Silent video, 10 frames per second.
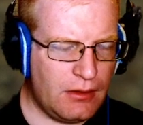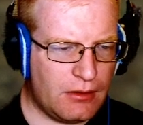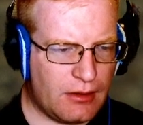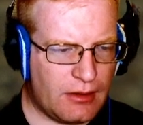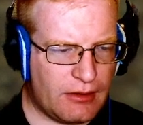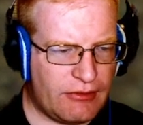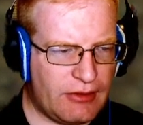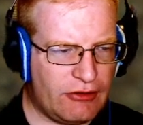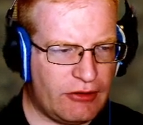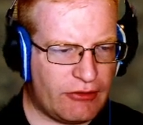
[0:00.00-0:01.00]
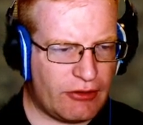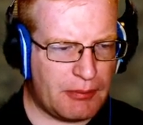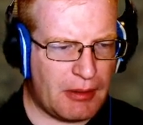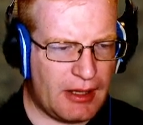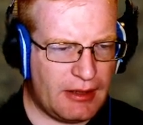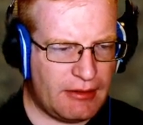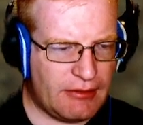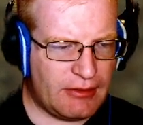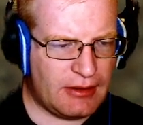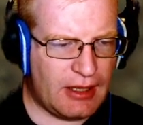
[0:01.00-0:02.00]
Let's see. She could study
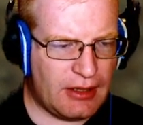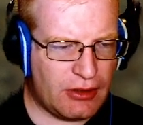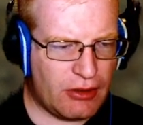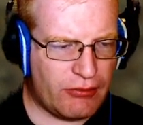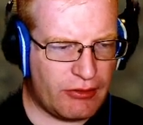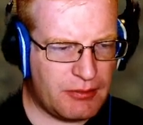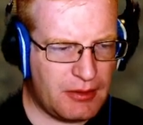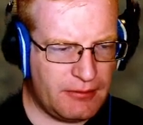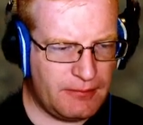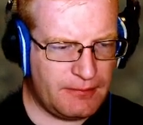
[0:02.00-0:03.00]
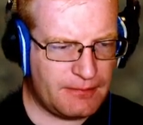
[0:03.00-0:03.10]
politics and gain charisma.